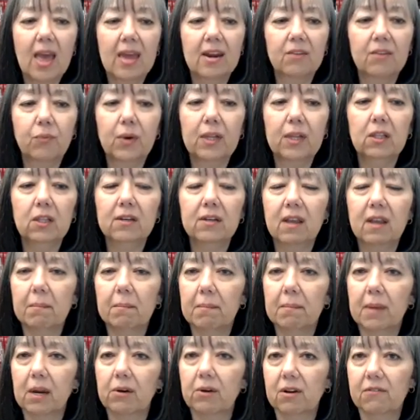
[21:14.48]
And if we look at
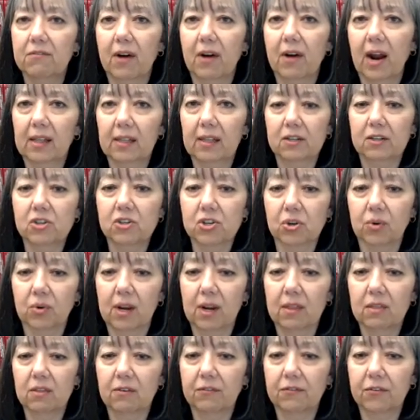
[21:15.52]
married filing
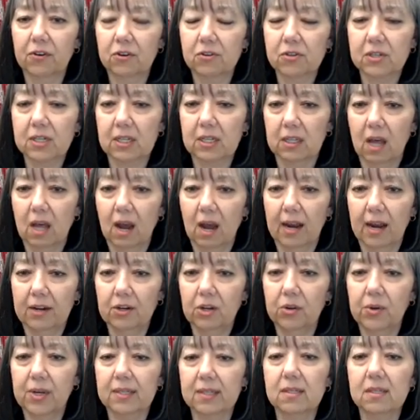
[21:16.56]
joint, the first line,
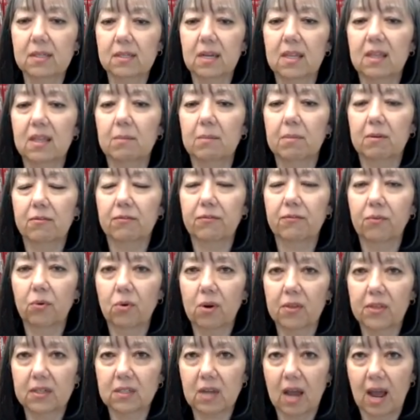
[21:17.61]
you can see that
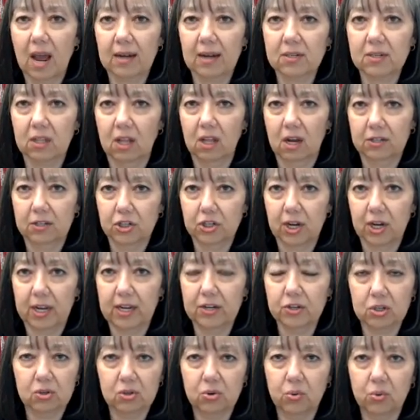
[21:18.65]
before the tax law
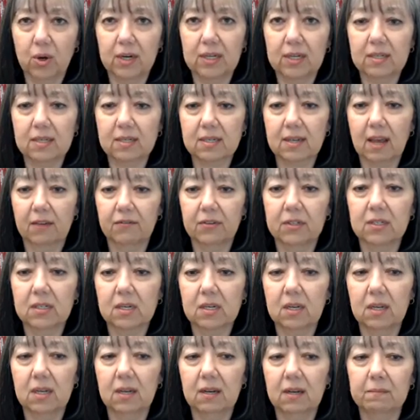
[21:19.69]
change in
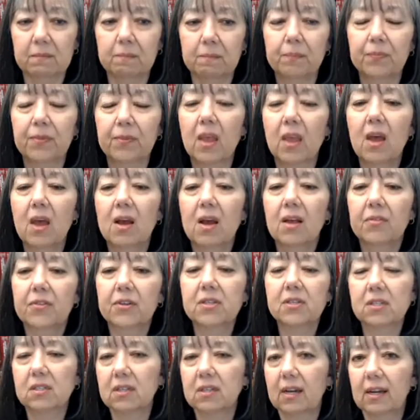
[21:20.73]
2017, the
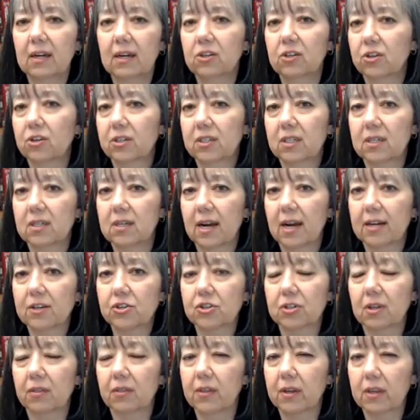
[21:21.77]
standard
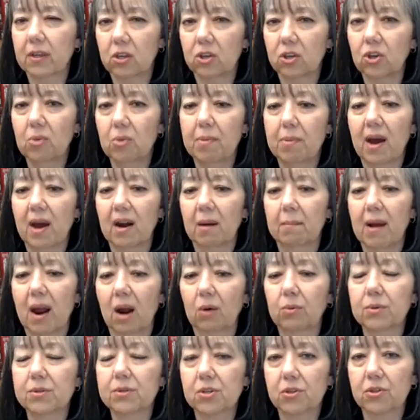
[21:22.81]
deduction, the coupon
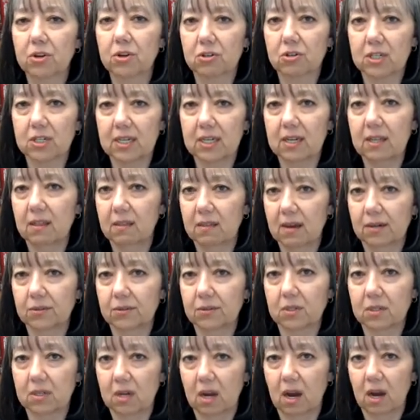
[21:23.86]
amount was
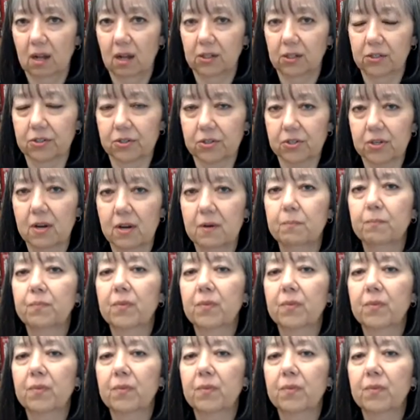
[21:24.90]
$13,000.